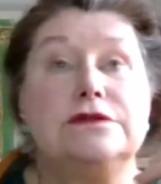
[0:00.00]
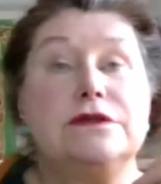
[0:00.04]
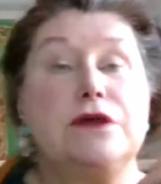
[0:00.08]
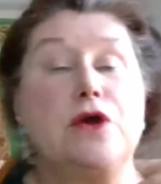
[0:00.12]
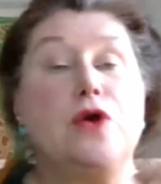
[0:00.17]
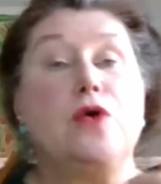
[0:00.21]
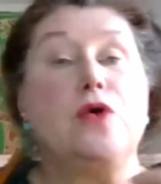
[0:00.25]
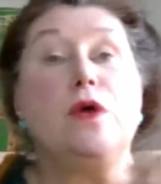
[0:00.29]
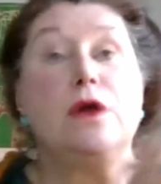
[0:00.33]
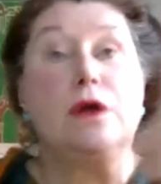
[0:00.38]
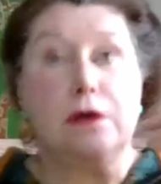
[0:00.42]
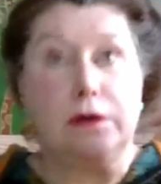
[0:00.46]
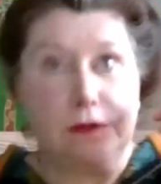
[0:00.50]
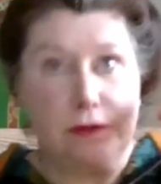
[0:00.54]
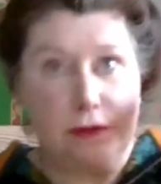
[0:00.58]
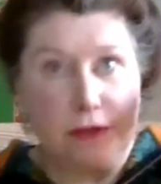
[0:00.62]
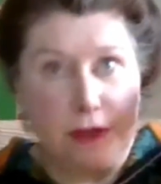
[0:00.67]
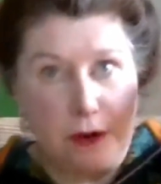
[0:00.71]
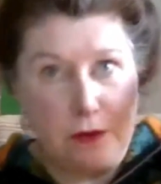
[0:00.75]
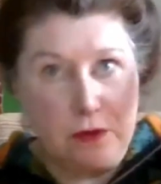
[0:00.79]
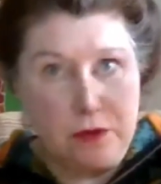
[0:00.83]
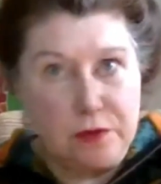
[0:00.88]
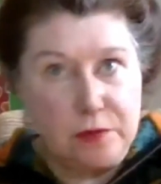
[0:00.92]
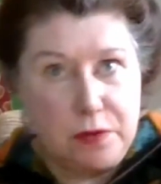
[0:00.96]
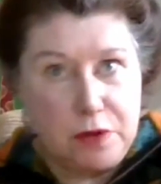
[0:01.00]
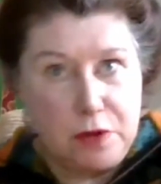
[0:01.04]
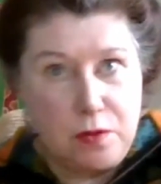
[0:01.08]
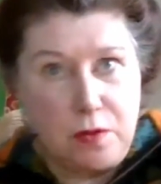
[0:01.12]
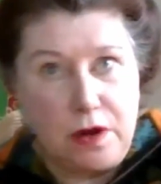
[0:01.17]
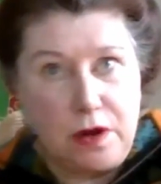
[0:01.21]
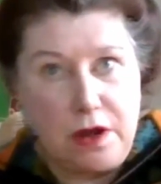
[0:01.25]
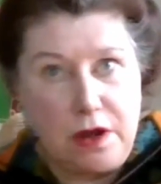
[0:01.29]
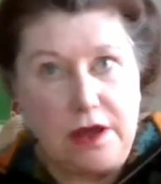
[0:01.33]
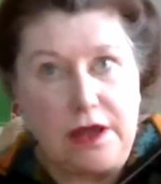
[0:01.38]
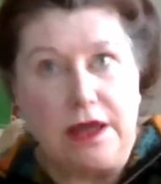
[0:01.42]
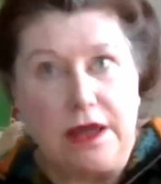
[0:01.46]
So they would be
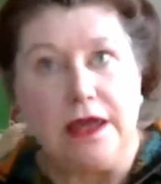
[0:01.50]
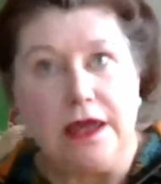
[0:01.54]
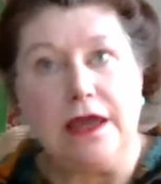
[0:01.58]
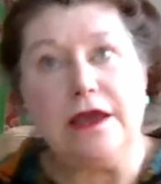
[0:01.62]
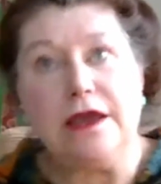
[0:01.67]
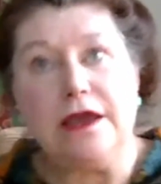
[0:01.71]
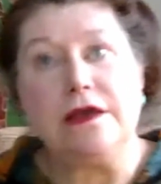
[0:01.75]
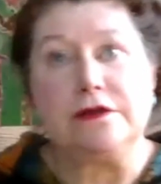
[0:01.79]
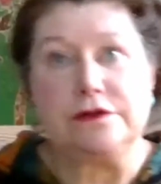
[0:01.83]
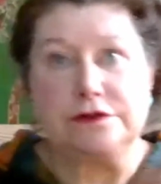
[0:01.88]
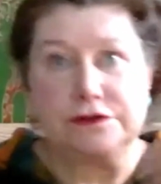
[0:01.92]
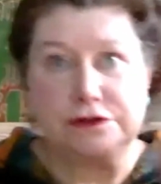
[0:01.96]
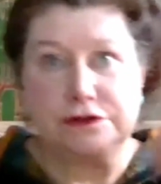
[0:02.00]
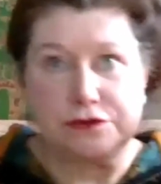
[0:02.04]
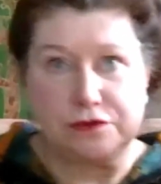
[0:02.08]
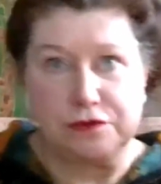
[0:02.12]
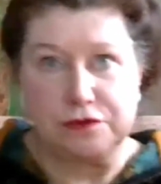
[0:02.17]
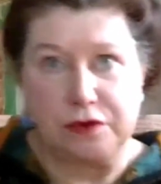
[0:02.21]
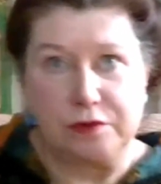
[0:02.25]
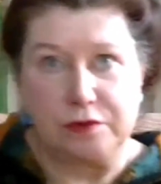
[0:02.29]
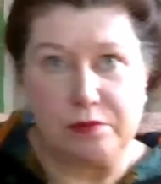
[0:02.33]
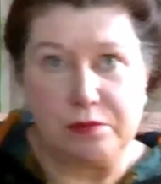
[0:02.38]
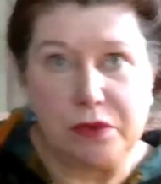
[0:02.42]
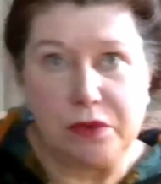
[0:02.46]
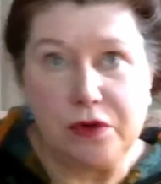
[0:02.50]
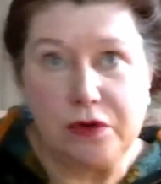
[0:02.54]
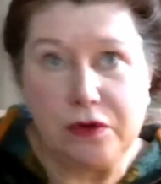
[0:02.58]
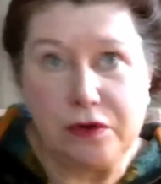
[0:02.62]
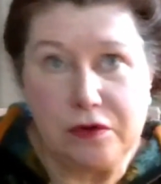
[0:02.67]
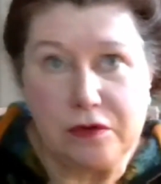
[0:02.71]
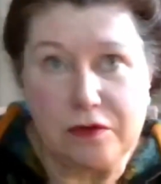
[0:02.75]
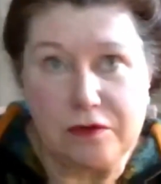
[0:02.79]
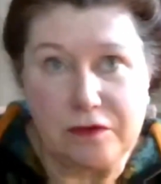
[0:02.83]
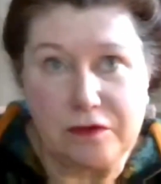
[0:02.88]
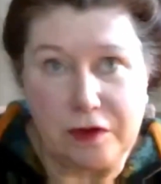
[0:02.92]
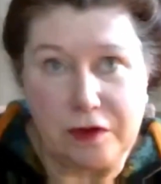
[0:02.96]
working to
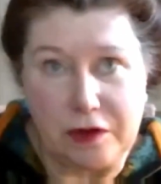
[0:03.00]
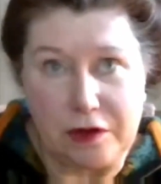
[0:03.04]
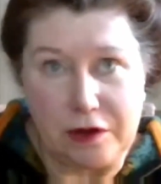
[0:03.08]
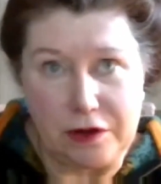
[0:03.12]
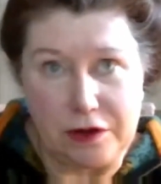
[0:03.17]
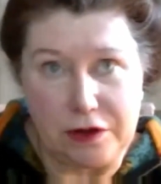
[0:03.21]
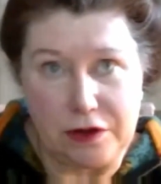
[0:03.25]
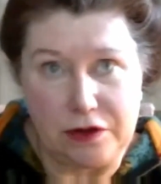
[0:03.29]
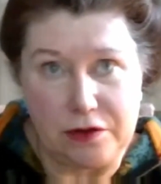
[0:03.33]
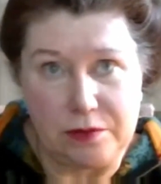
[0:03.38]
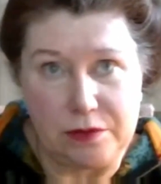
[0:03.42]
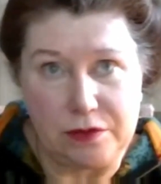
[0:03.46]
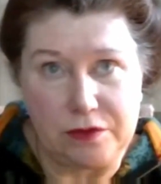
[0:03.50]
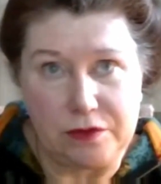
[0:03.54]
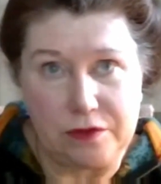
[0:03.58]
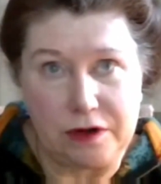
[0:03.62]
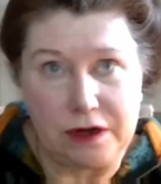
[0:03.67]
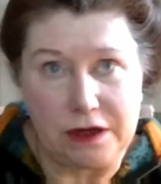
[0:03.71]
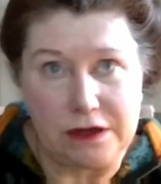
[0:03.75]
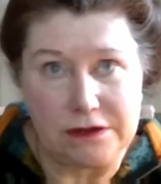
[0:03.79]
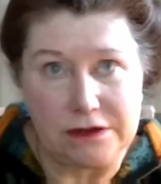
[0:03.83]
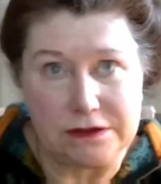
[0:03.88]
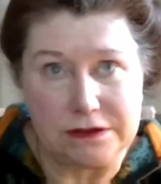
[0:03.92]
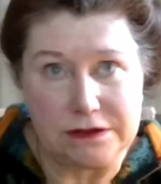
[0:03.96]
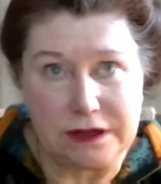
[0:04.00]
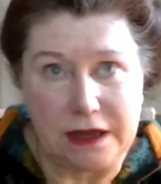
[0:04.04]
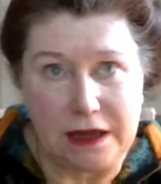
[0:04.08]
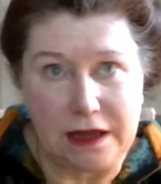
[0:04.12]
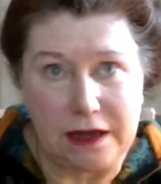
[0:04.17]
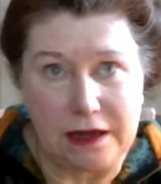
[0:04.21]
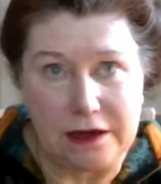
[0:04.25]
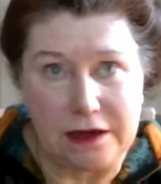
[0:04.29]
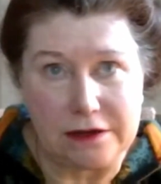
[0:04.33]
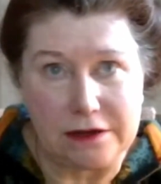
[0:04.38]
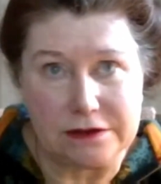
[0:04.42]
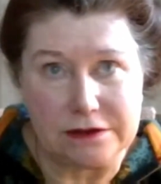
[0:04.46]
remove our Human Rights
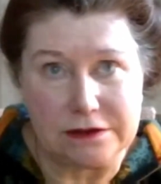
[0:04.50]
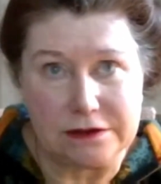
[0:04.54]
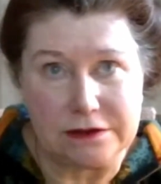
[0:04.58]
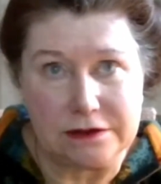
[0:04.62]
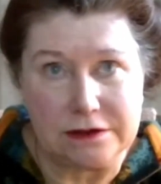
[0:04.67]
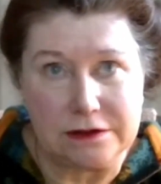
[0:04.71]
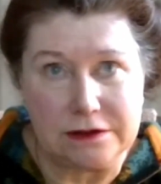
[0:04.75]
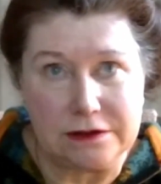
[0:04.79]
Act